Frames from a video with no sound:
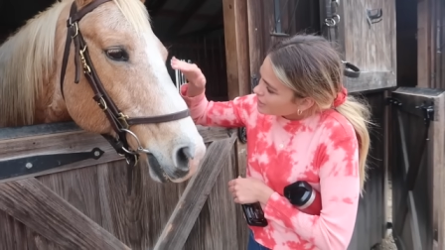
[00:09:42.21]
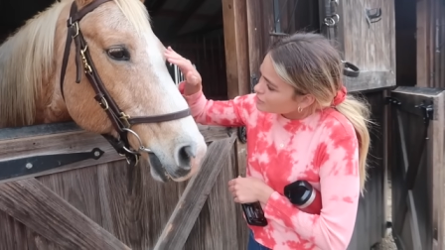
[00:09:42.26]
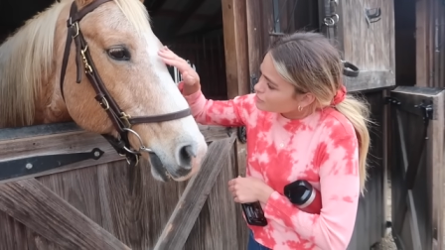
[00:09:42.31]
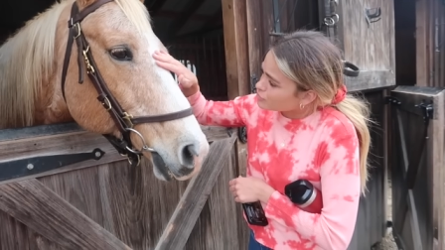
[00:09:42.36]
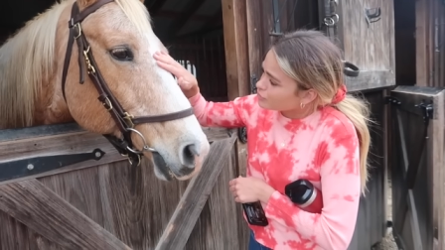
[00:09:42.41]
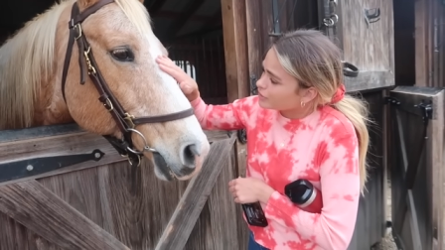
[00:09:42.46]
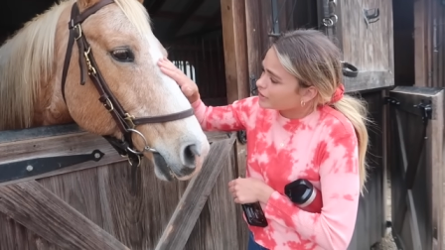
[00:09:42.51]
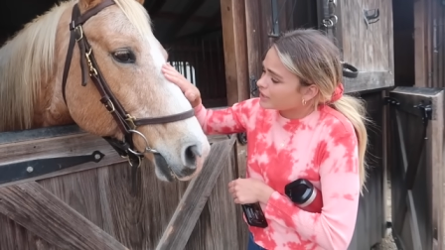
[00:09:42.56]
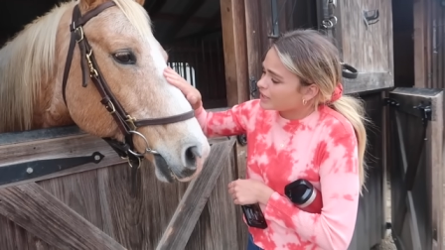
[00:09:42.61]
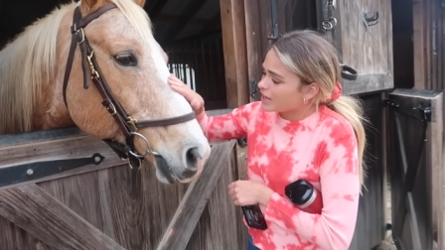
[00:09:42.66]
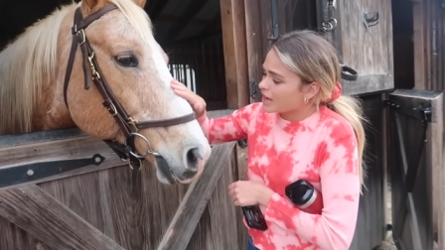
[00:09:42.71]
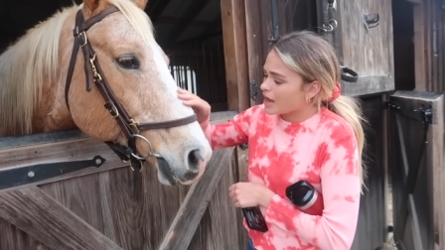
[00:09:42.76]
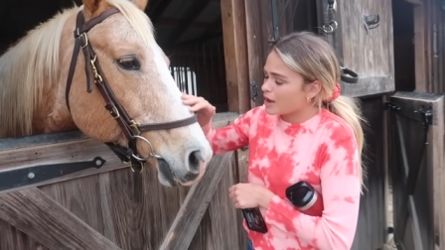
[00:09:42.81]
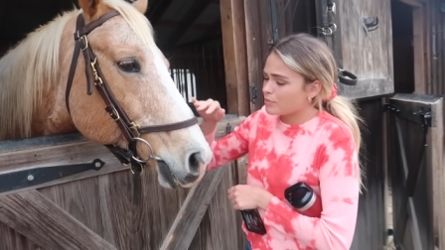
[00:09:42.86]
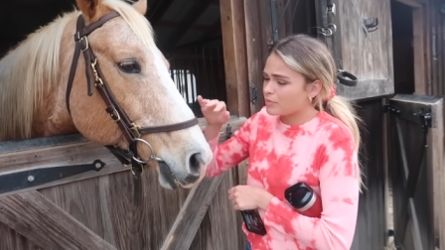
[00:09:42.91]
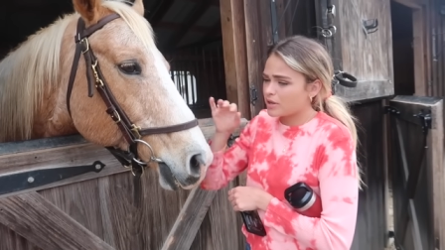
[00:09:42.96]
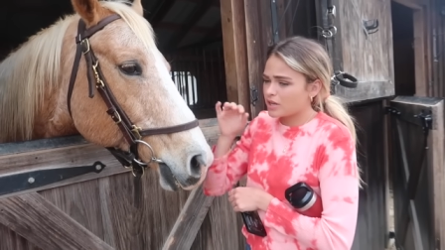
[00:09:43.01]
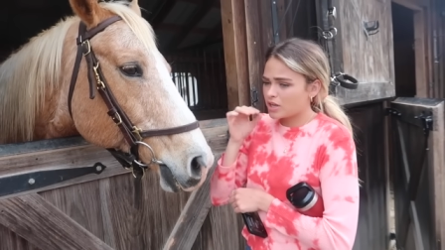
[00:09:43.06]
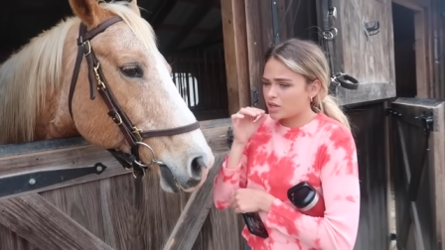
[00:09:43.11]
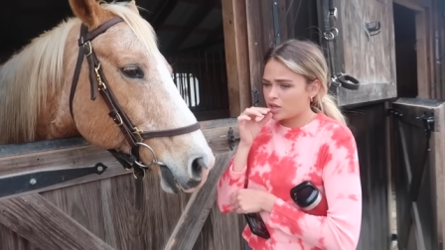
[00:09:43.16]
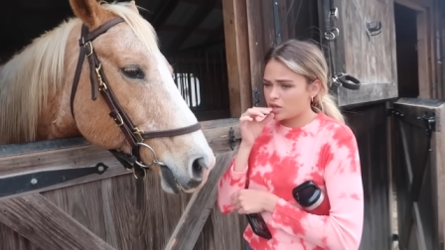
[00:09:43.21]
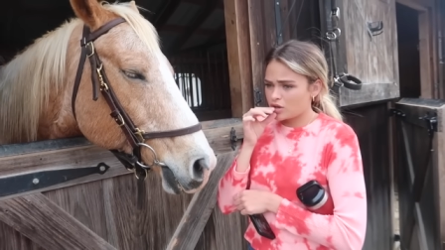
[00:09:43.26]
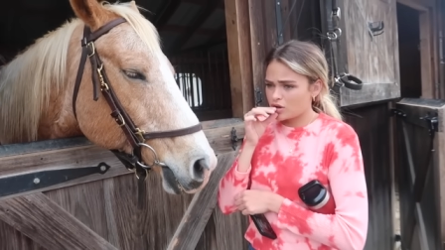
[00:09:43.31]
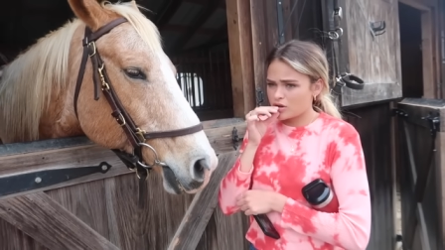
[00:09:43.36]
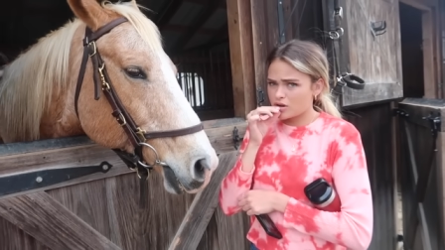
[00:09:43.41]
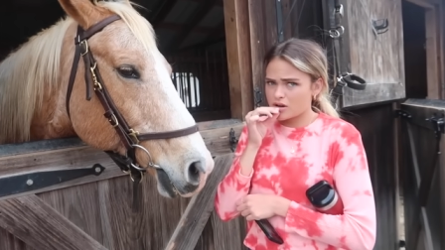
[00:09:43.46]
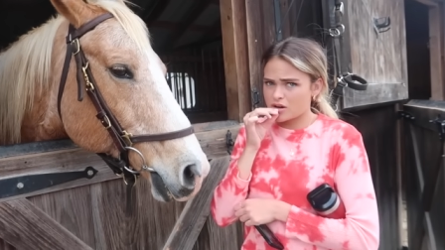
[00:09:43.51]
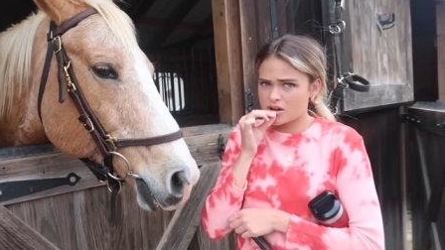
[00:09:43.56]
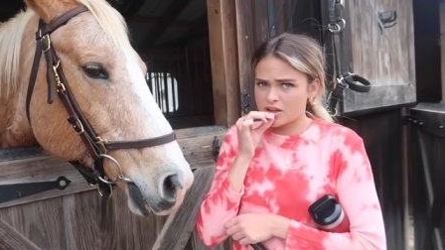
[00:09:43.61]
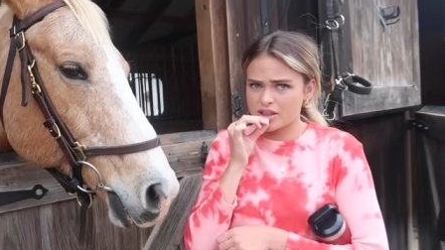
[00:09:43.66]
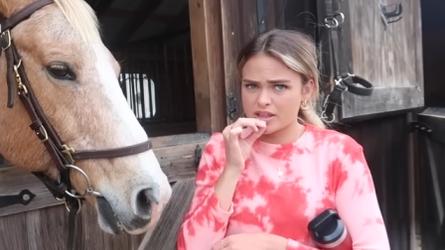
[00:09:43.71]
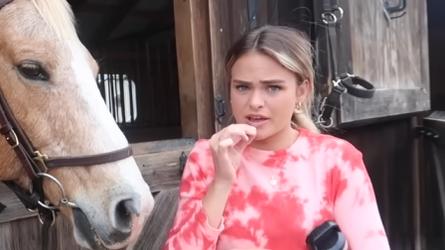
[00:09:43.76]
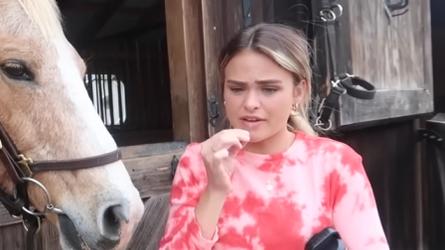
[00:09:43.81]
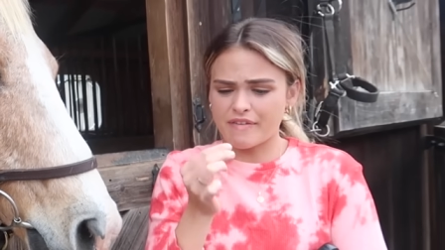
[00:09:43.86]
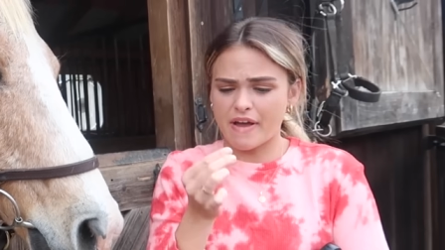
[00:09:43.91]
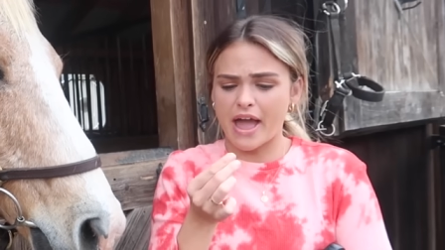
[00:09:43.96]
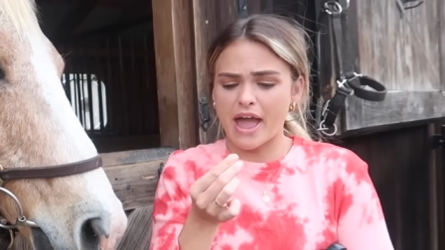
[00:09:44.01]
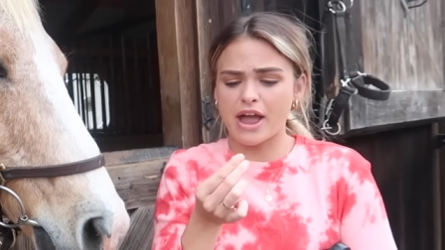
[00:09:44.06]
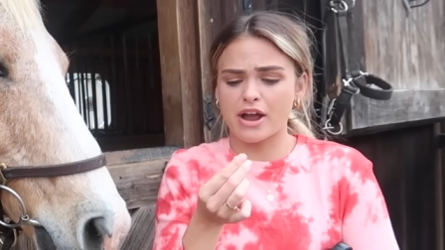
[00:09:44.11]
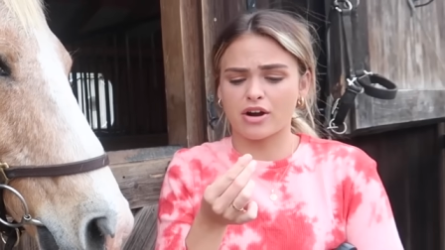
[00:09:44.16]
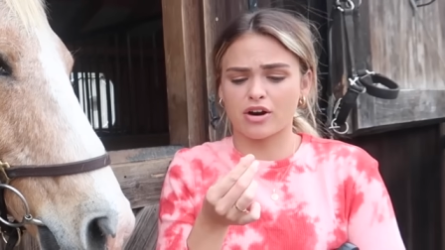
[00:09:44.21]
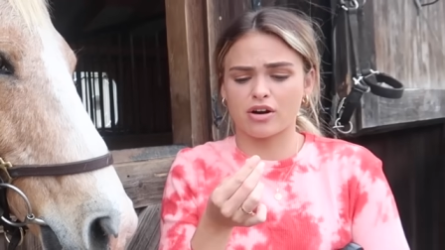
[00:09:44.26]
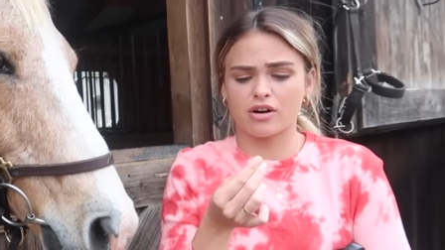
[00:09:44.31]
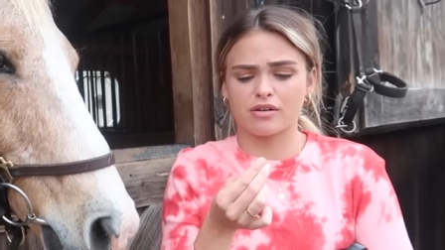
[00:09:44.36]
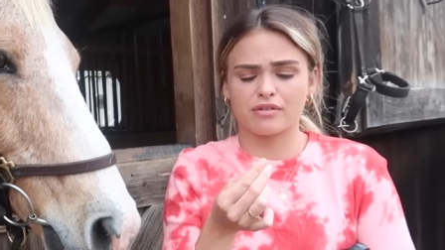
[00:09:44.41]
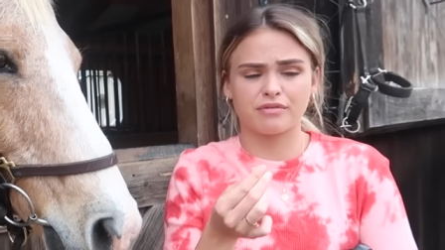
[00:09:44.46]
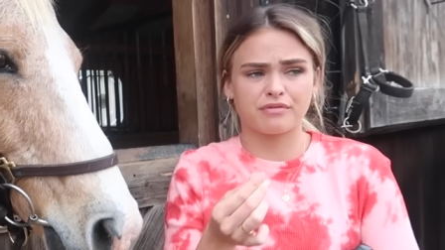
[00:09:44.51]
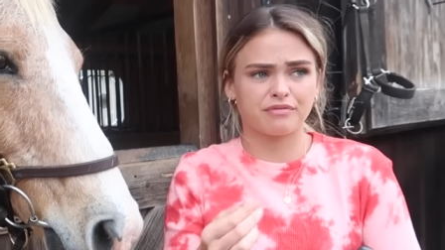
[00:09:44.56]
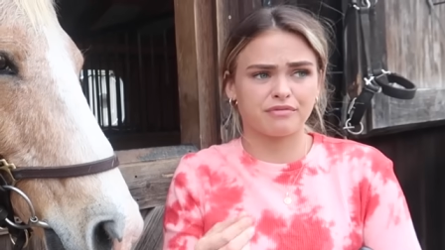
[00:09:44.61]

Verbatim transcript: He's really happy and cute. And they have hair.